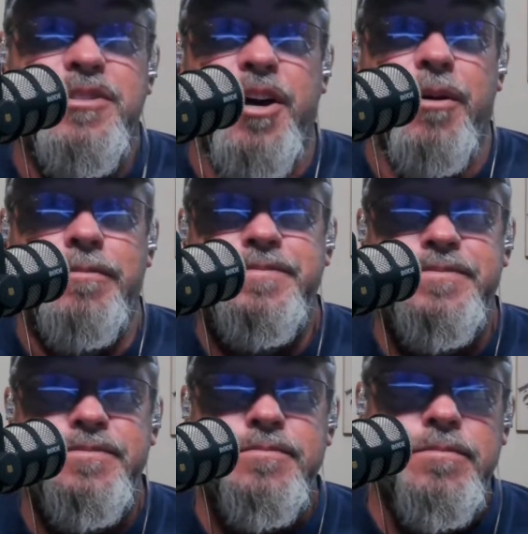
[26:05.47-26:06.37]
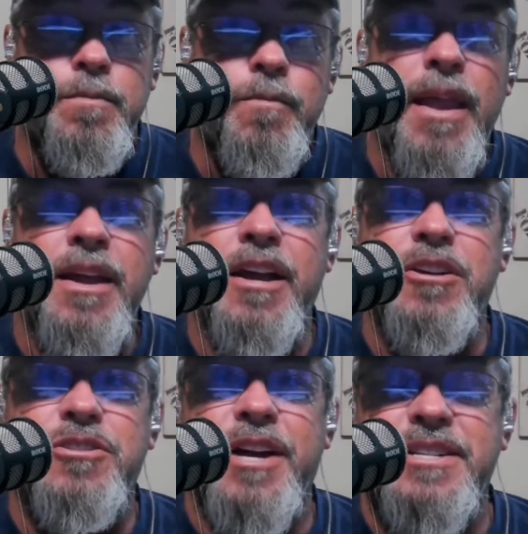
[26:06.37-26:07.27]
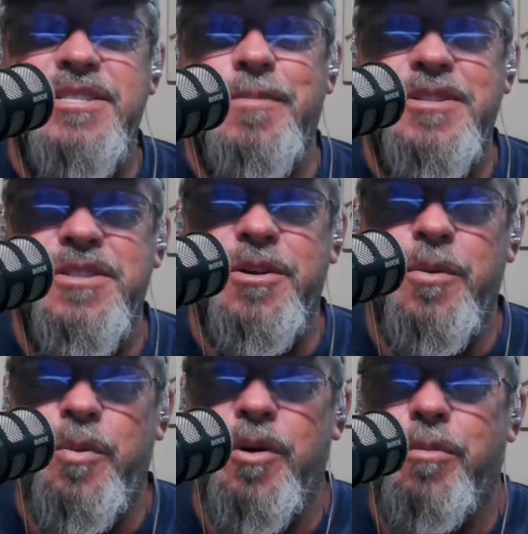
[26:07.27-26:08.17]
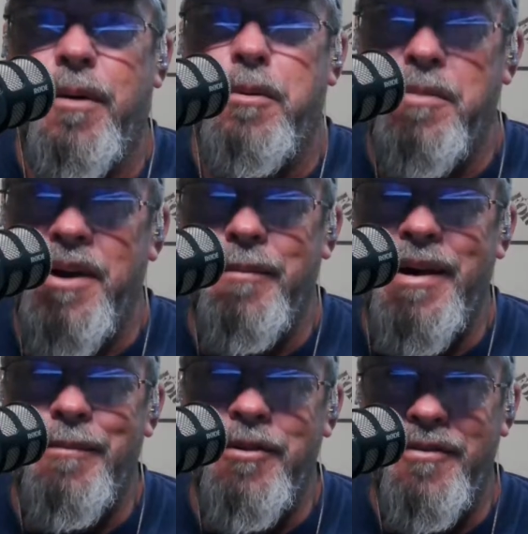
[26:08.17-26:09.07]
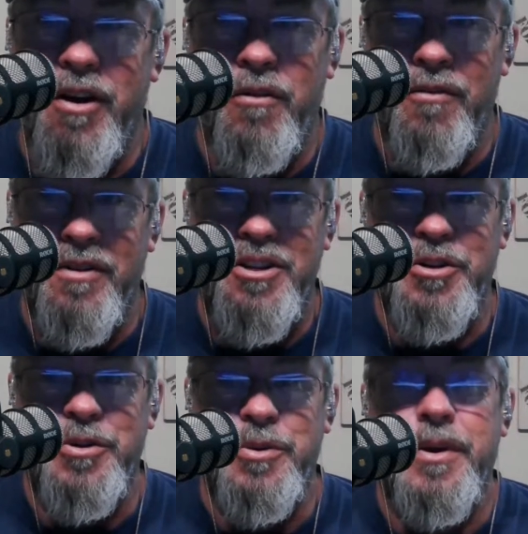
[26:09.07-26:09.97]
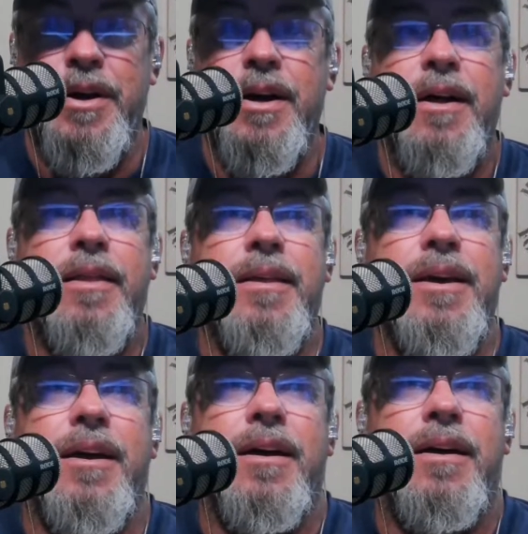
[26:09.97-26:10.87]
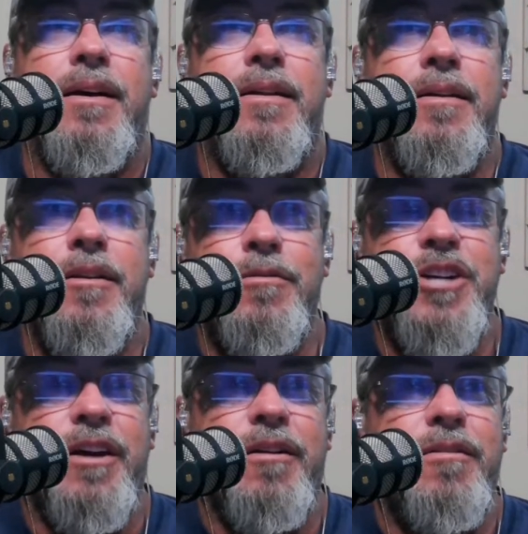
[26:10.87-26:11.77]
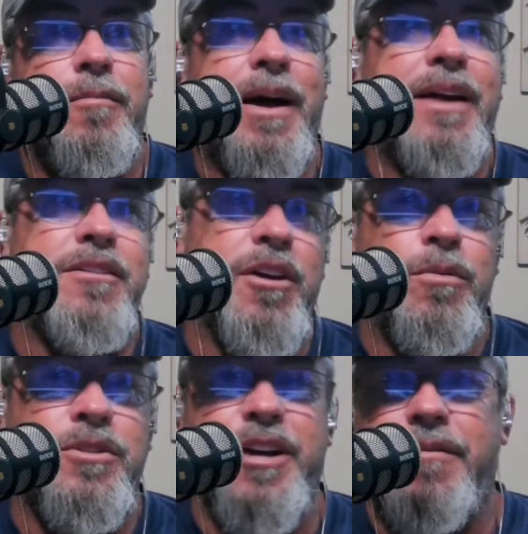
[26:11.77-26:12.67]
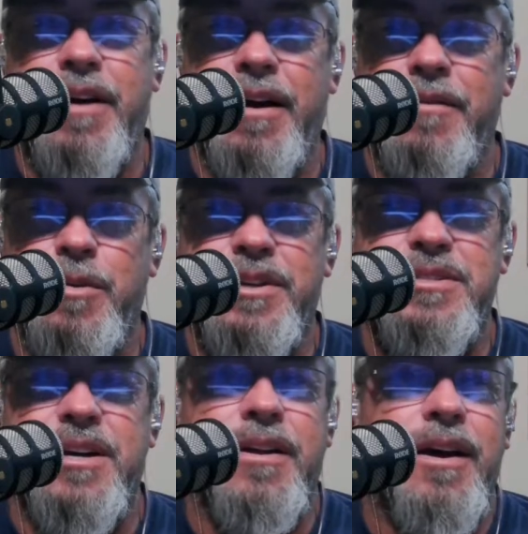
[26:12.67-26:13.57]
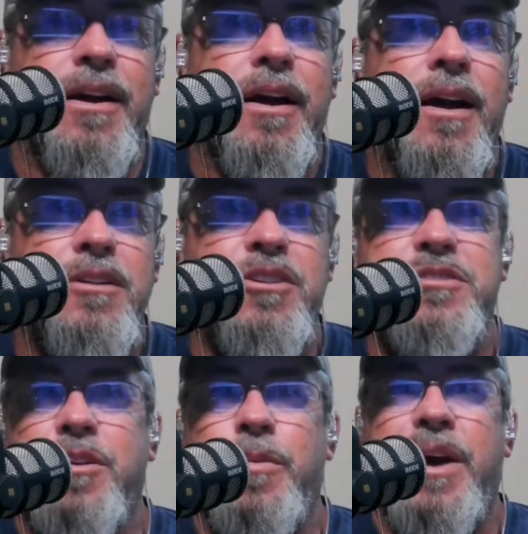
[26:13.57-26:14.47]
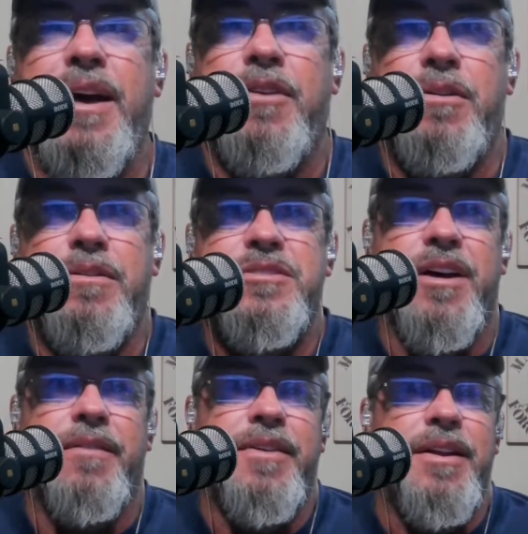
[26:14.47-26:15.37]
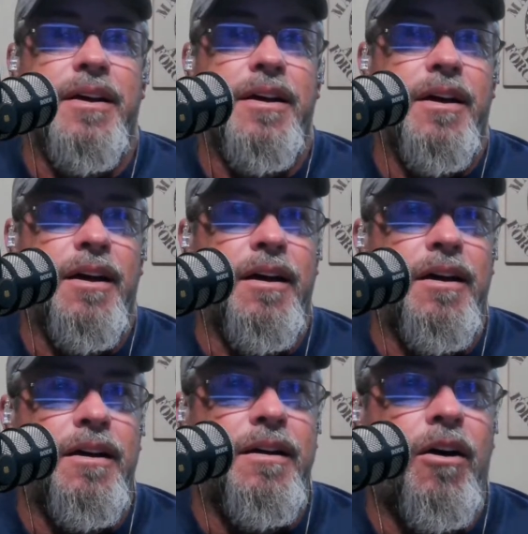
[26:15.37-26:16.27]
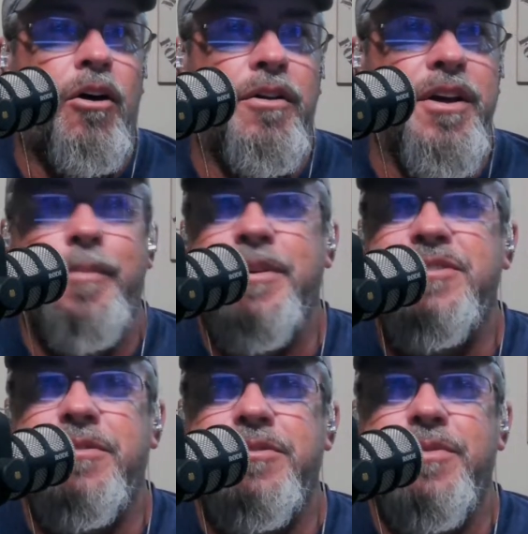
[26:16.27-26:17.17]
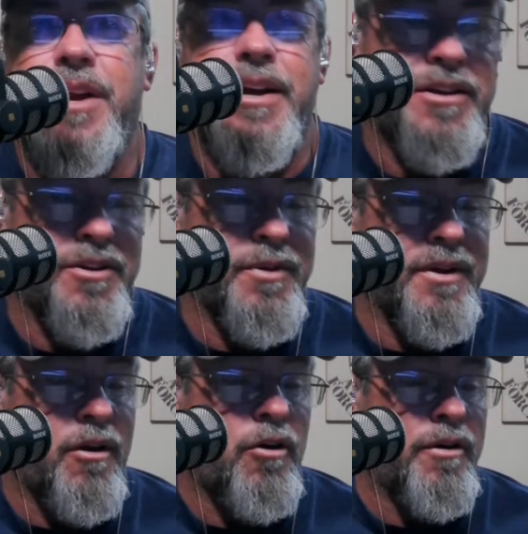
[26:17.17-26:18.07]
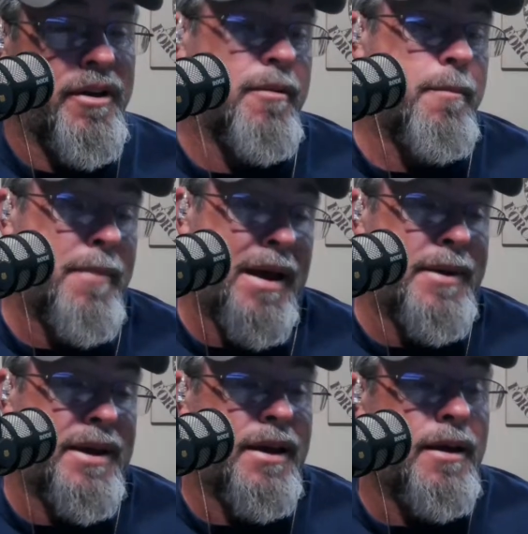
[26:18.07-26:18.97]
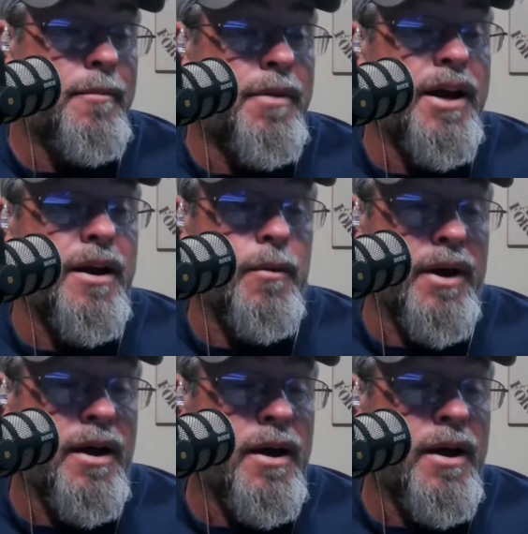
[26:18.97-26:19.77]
So yesterday's episode will probably be moved over to the new channel, back to the old channel, however you want to say that, just so that we have all 7, all the episodes related to it on there, maybe. But anyway,